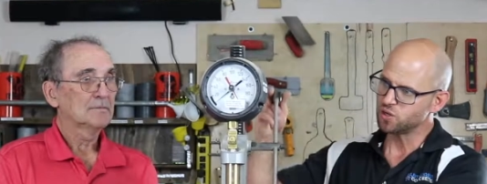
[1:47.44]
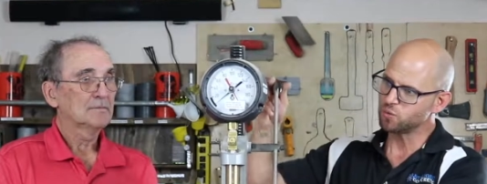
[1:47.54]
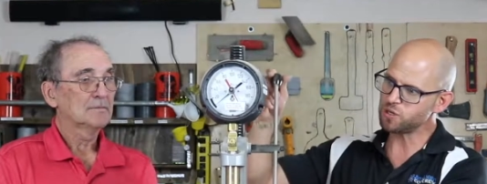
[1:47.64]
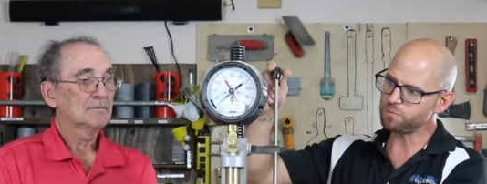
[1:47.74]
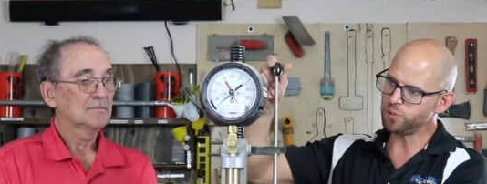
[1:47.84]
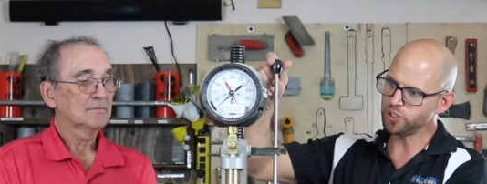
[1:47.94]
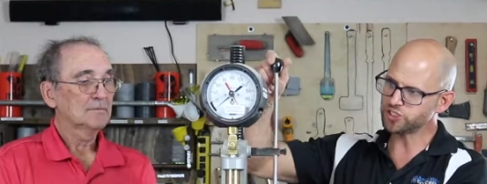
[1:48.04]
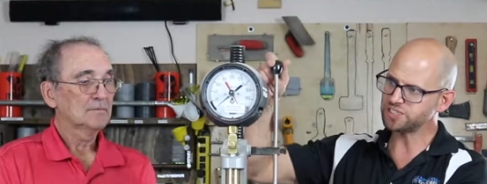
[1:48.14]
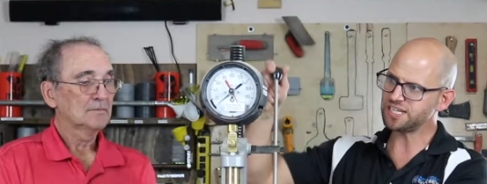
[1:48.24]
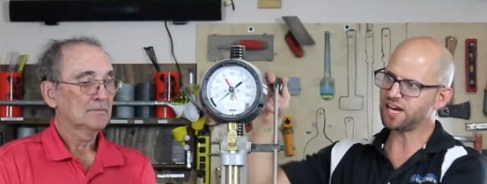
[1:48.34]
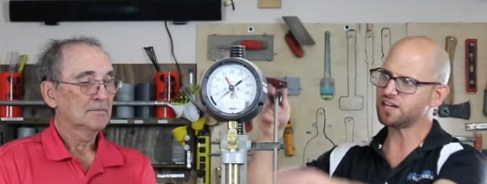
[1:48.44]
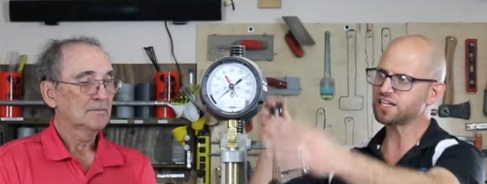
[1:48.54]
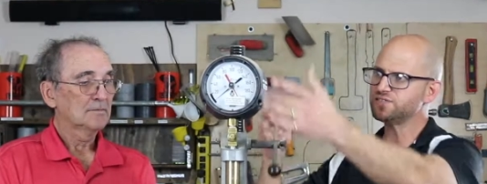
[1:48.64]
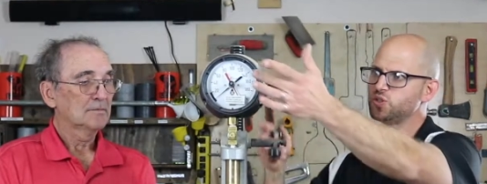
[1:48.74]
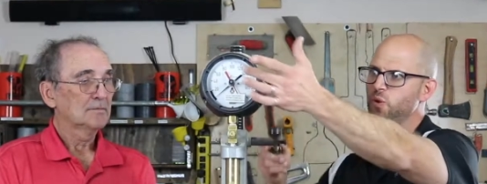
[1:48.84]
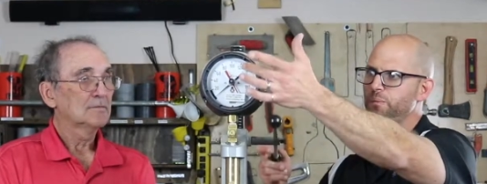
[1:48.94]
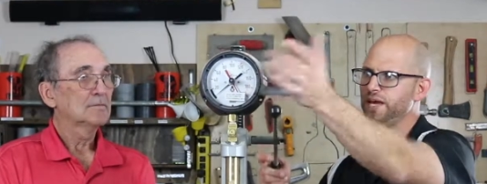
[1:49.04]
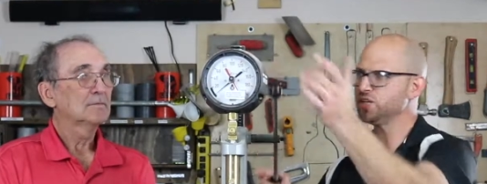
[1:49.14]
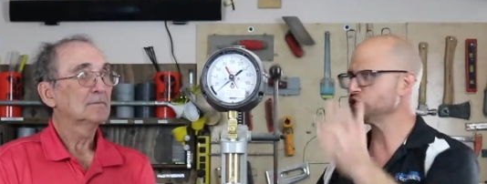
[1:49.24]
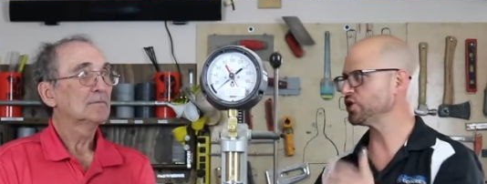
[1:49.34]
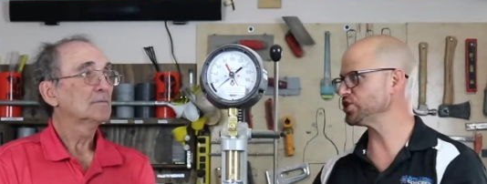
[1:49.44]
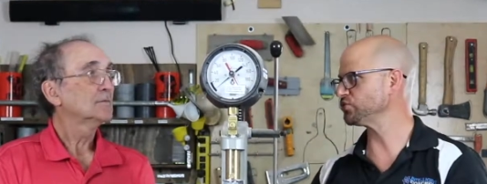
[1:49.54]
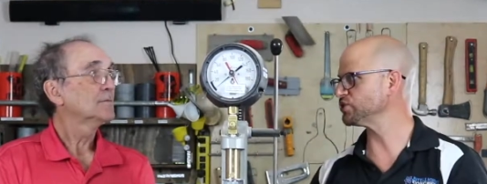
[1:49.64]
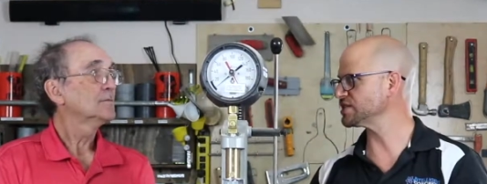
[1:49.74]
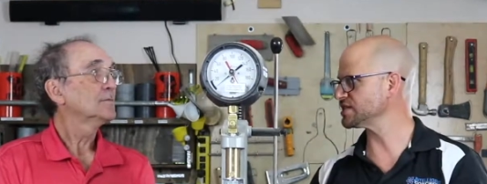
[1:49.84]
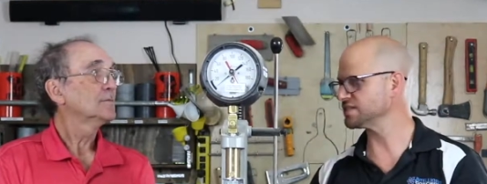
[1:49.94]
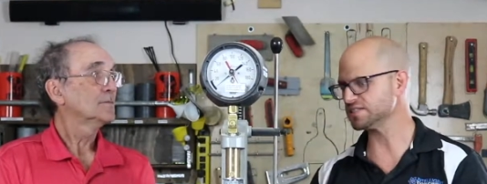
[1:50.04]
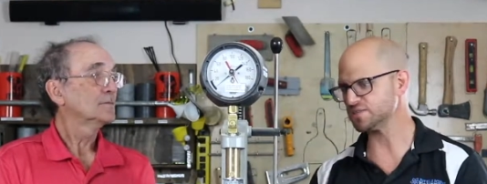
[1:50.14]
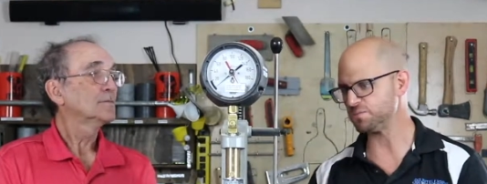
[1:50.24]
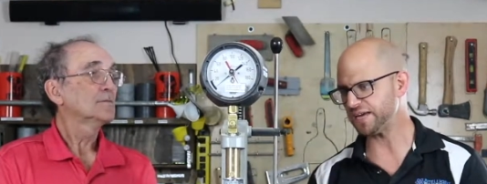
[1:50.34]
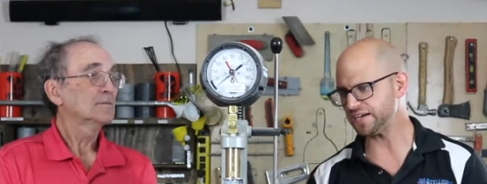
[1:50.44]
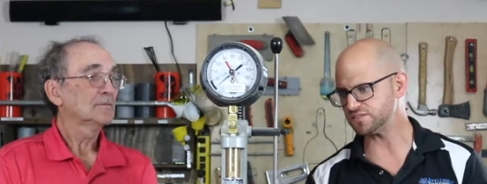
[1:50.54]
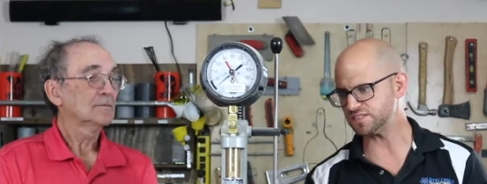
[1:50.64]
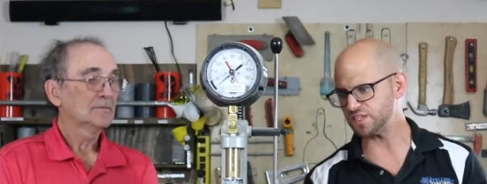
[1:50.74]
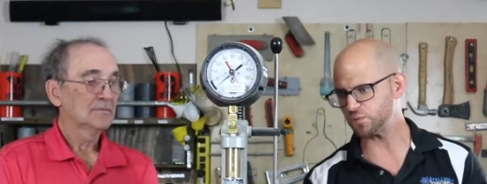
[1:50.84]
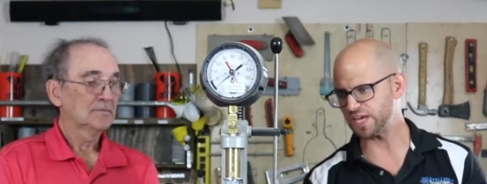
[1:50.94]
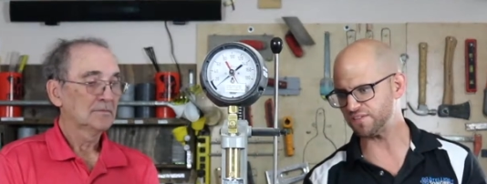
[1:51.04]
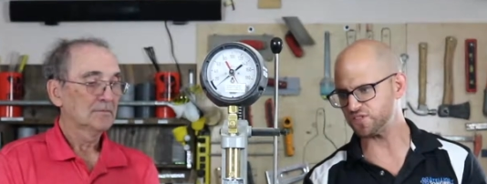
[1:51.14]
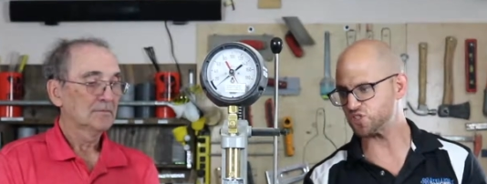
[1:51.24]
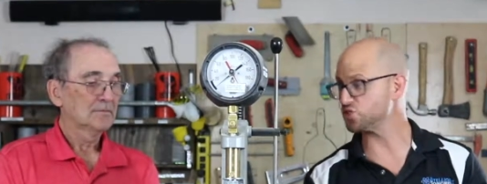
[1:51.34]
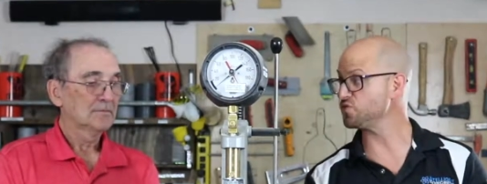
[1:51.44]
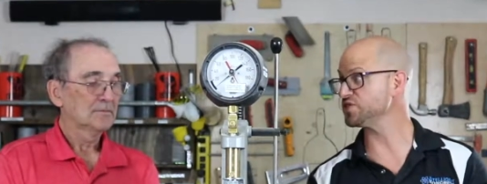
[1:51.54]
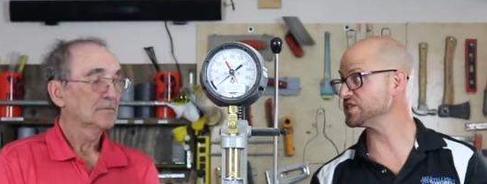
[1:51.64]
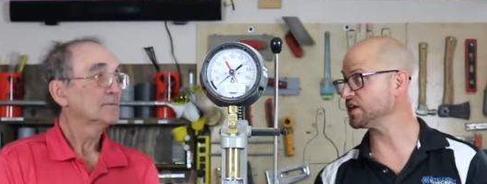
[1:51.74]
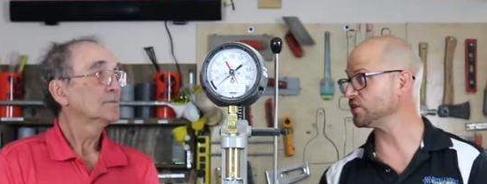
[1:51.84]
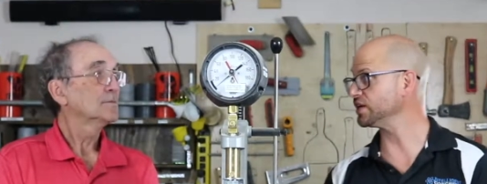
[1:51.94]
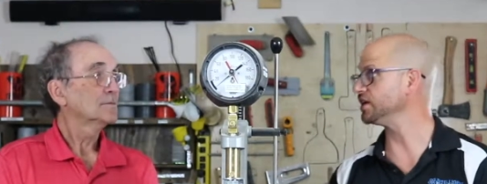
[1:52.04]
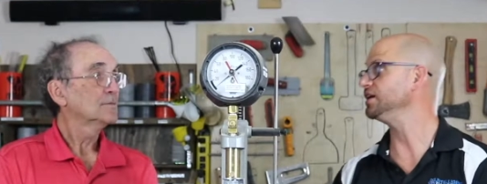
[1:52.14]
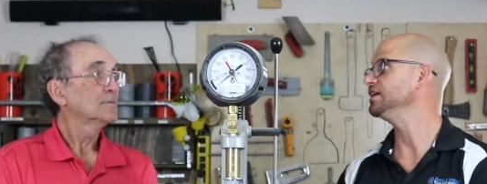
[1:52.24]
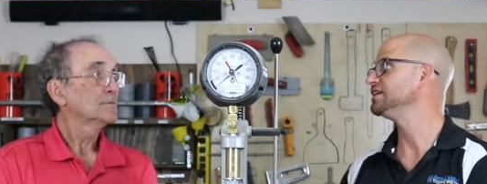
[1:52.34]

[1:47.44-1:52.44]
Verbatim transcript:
Speaker 1: We push it down. It gives you a penetration resistance in pounds, and then we have the surface area